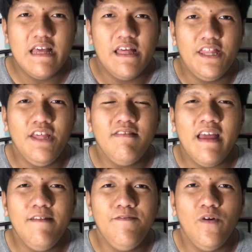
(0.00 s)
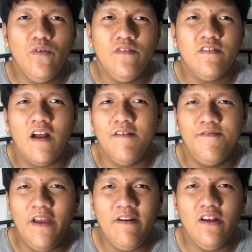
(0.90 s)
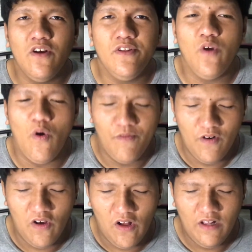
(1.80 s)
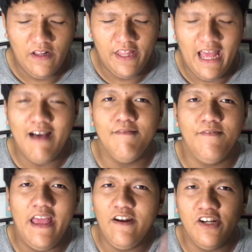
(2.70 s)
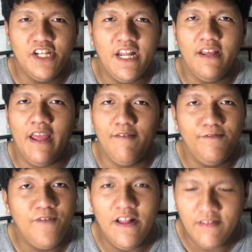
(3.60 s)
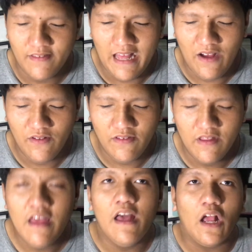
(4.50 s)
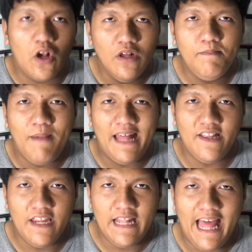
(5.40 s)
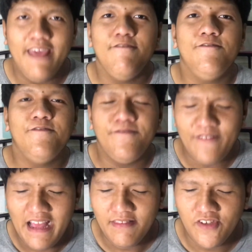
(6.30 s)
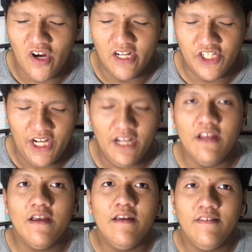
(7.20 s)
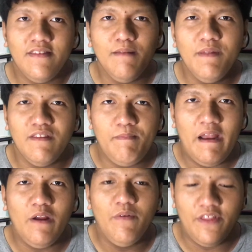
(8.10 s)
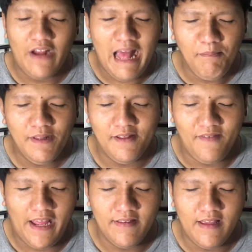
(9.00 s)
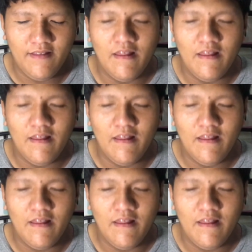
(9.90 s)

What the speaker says: These headphones are very good overall. They have energetic and fun sounds, good battery life, fast charging, seamless pairing with your Apple devices.